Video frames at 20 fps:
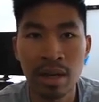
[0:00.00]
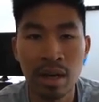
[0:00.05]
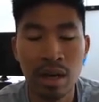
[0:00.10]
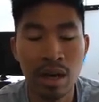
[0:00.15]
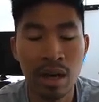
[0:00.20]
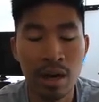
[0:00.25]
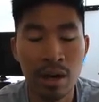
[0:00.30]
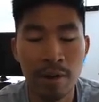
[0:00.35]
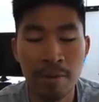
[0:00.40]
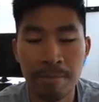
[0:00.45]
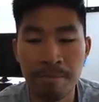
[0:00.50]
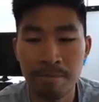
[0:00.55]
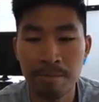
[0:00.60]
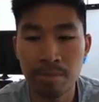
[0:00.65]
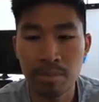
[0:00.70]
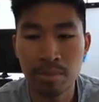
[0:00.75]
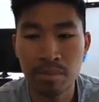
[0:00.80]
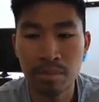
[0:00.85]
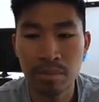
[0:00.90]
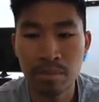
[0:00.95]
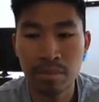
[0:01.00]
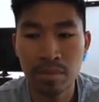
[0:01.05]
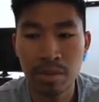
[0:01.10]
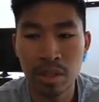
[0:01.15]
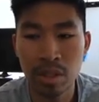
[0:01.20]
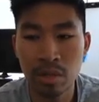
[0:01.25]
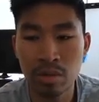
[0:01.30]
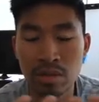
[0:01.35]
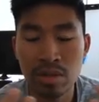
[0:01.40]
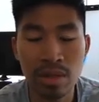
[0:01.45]

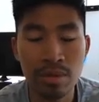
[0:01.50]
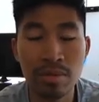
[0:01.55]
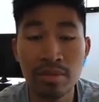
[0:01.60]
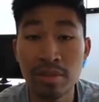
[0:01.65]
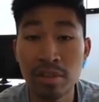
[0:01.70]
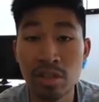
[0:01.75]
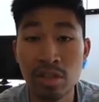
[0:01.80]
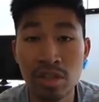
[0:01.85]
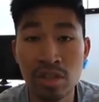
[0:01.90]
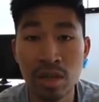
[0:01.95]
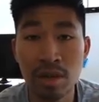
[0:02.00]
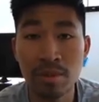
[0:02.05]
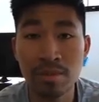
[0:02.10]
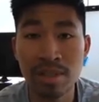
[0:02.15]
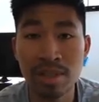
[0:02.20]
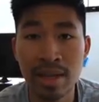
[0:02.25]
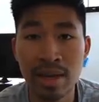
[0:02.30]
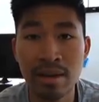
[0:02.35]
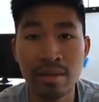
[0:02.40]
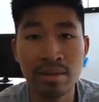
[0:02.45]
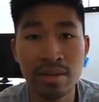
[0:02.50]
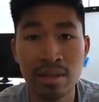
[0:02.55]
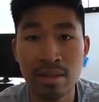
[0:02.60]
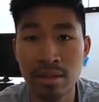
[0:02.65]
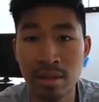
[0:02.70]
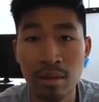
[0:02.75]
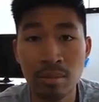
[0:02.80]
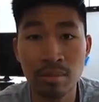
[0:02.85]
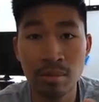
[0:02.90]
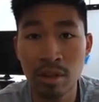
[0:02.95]
Some of it just comes down to
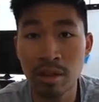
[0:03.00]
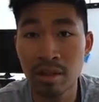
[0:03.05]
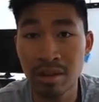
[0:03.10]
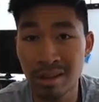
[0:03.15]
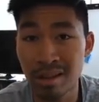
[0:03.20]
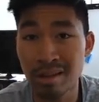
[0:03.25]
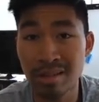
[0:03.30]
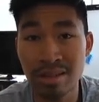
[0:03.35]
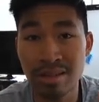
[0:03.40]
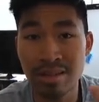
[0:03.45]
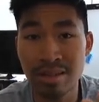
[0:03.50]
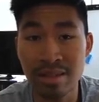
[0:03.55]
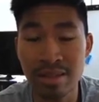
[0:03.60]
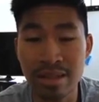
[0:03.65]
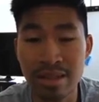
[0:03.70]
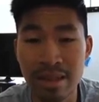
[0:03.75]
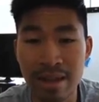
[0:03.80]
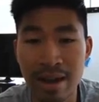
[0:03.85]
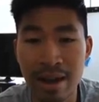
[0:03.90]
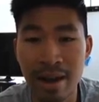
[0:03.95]
dumb luck, honestly.